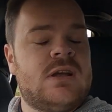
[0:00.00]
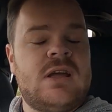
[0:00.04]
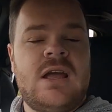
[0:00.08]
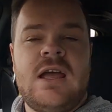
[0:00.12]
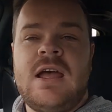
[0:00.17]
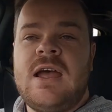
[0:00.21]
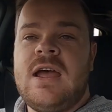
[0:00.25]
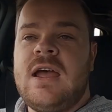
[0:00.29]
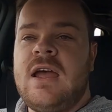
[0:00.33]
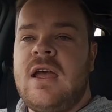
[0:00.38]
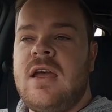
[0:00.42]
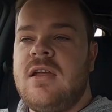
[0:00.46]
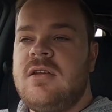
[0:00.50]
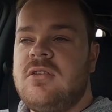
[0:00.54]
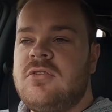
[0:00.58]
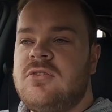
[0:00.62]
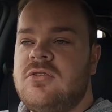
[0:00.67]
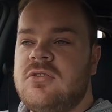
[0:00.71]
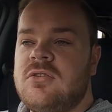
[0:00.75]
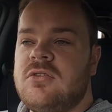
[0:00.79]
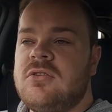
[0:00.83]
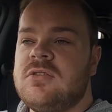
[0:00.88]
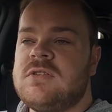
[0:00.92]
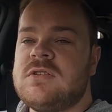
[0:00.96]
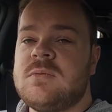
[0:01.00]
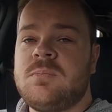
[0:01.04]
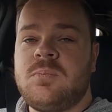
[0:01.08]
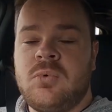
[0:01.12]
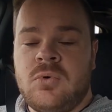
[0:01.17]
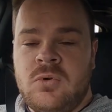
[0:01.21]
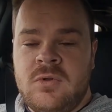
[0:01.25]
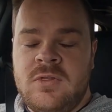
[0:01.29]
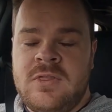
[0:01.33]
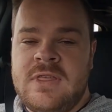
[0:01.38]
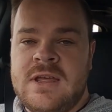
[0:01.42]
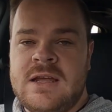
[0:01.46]
and to
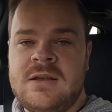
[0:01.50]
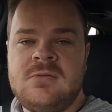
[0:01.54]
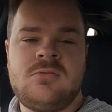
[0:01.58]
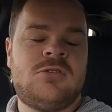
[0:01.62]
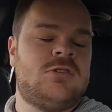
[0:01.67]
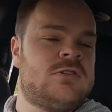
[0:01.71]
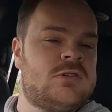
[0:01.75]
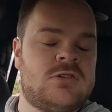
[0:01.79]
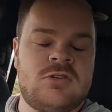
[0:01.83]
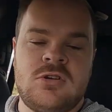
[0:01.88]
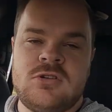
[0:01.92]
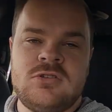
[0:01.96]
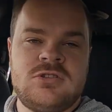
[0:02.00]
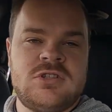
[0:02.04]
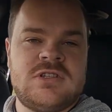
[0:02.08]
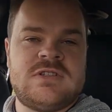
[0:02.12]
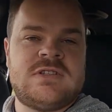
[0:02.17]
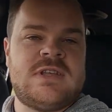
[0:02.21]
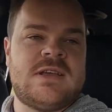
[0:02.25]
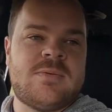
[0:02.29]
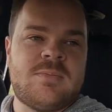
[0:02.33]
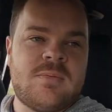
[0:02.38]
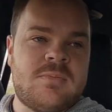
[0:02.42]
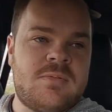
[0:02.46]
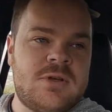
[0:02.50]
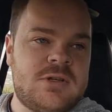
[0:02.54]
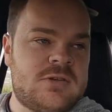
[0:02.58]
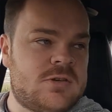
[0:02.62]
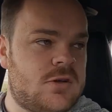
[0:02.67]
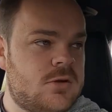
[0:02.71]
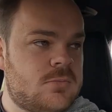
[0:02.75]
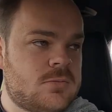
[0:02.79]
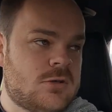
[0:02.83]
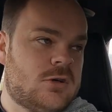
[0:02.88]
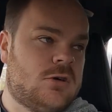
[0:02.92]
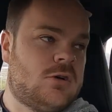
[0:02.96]
support that, because you can't just slap a big
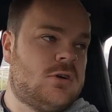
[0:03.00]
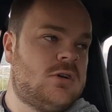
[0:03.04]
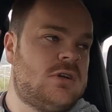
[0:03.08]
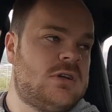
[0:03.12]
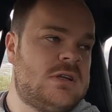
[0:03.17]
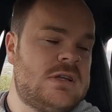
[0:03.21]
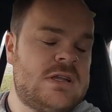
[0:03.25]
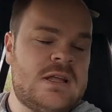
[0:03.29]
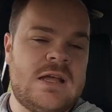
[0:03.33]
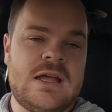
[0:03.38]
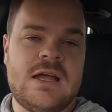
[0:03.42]
turbo on,